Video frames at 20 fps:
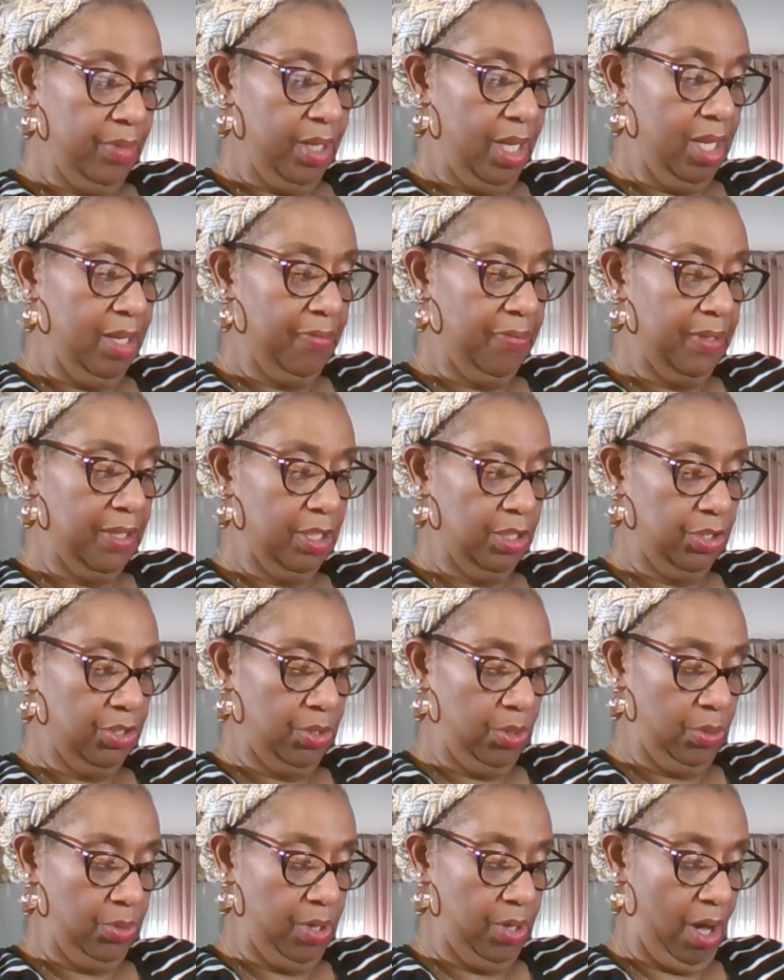I'm finna
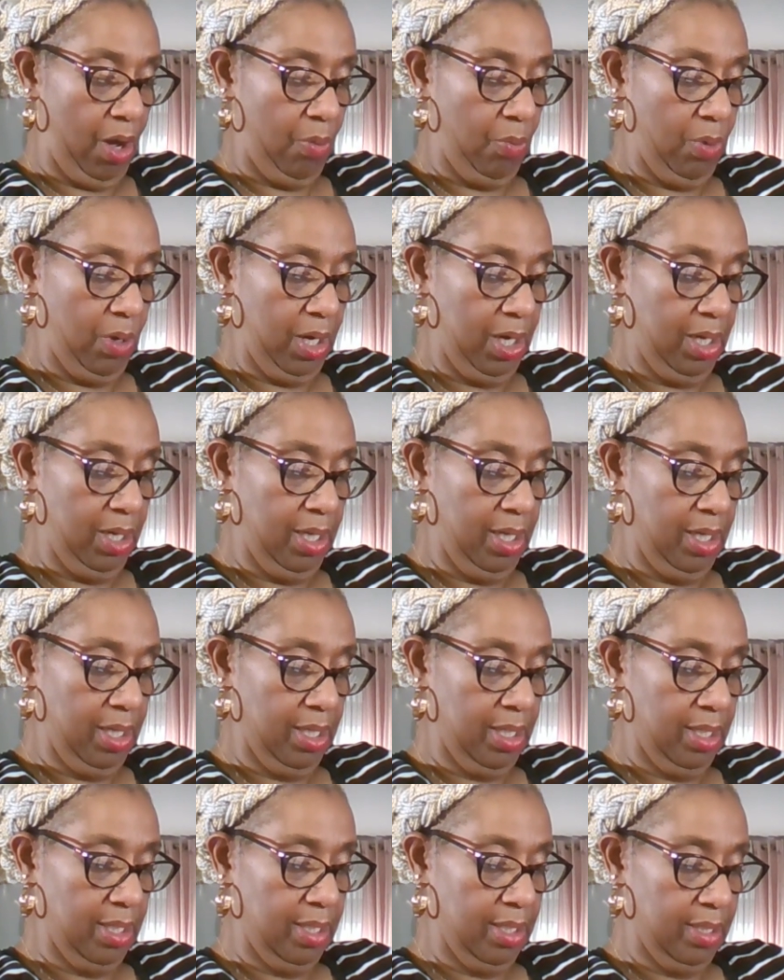show y'all what it
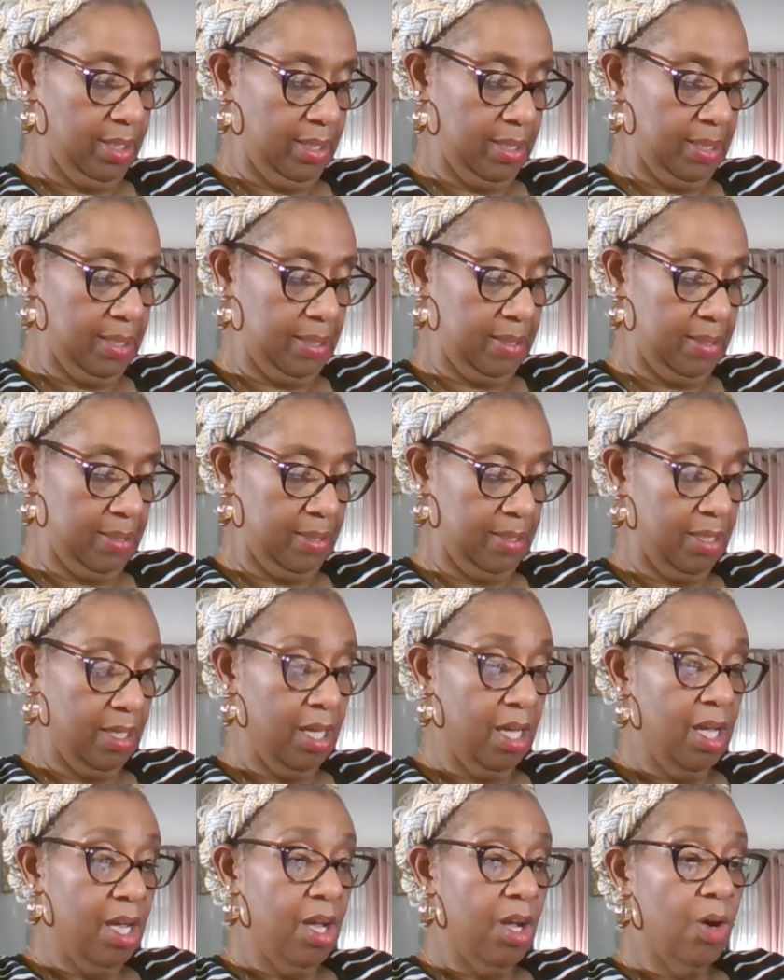is.
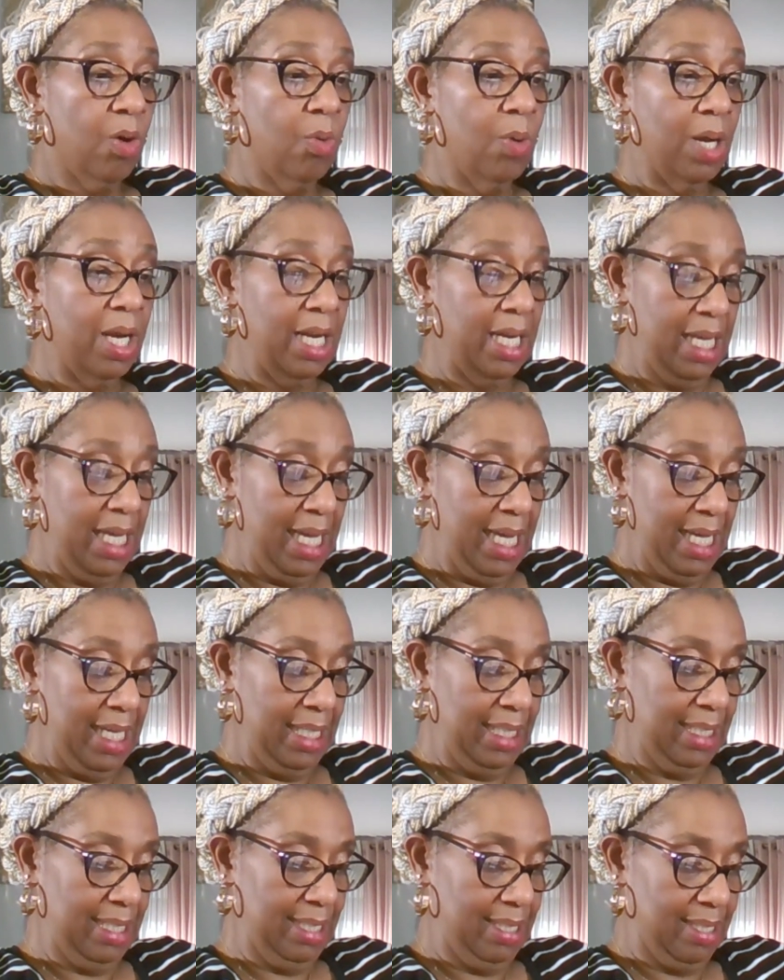What it
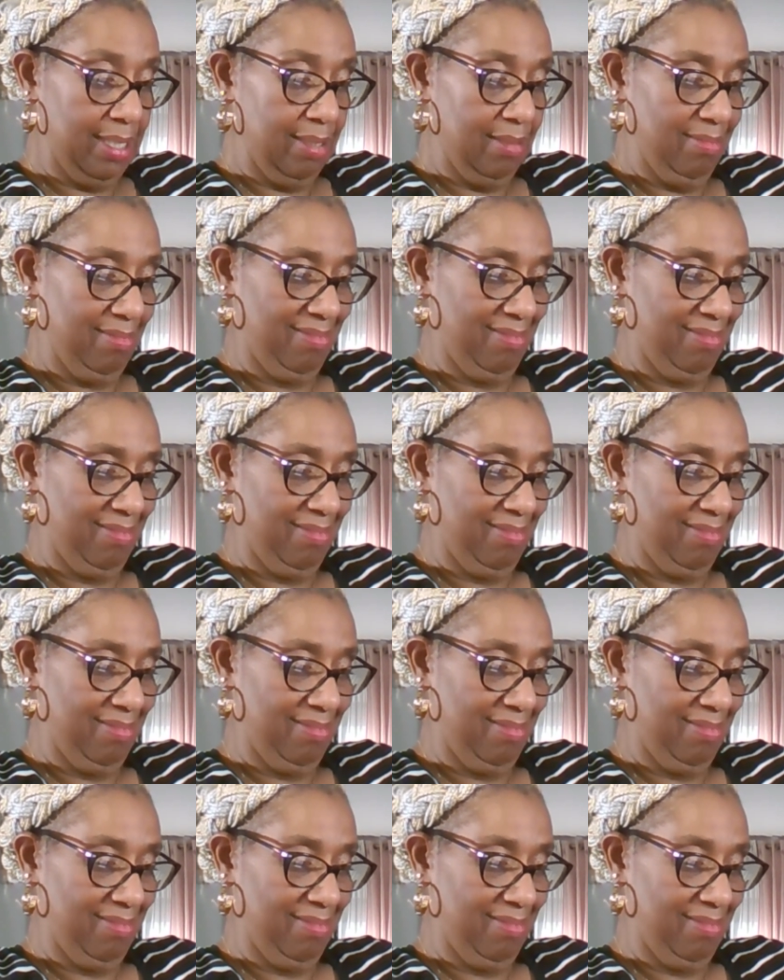is.